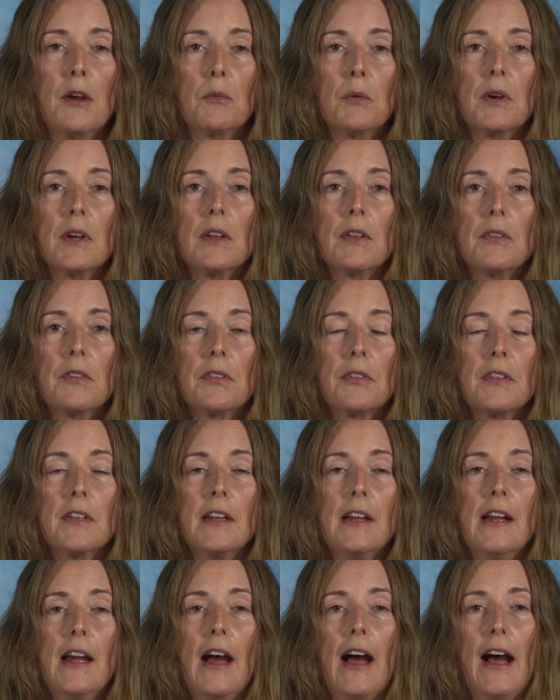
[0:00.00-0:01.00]
with,
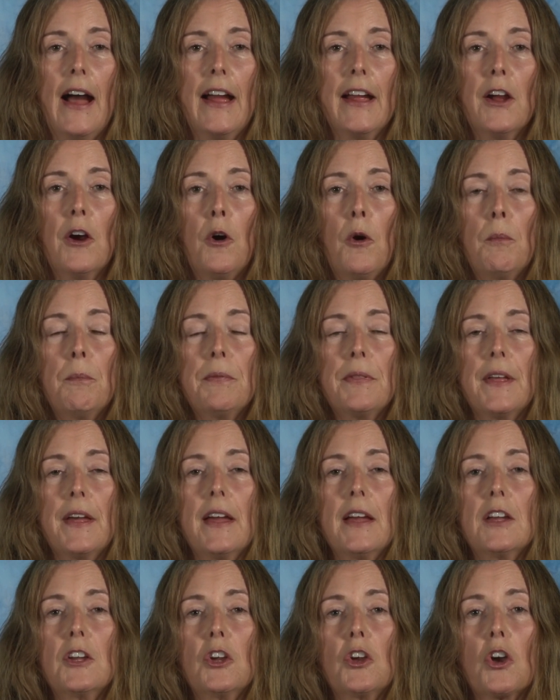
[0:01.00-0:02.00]
I hope
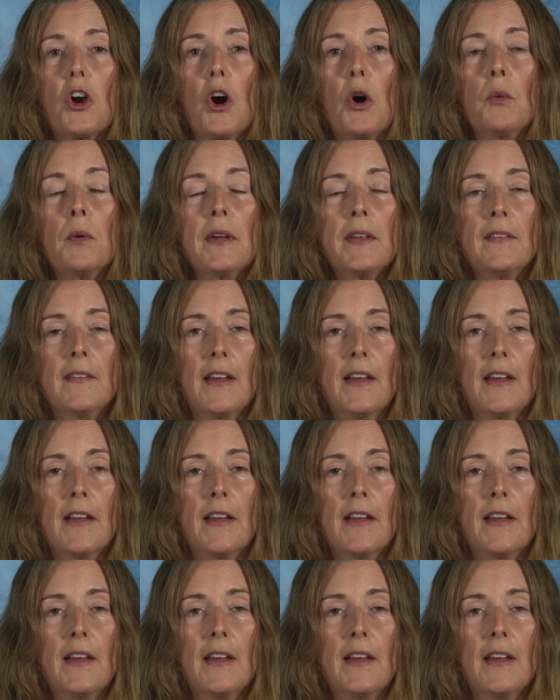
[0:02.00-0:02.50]
that going